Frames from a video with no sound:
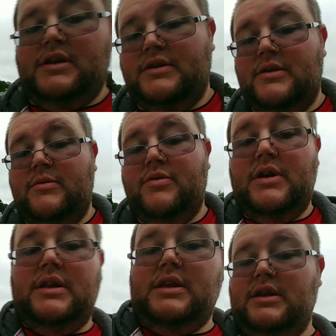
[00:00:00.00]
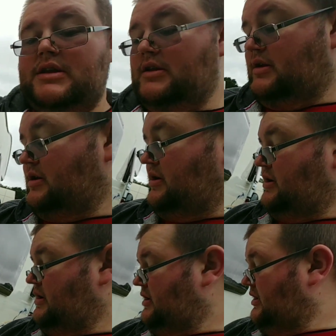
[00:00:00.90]
is, let me put that there,
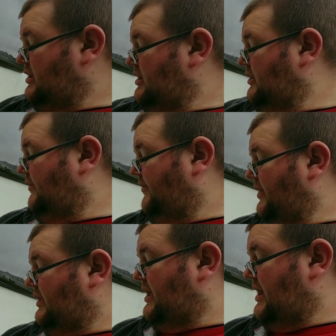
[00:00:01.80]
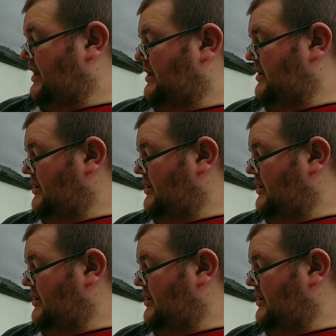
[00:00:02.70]
thread that.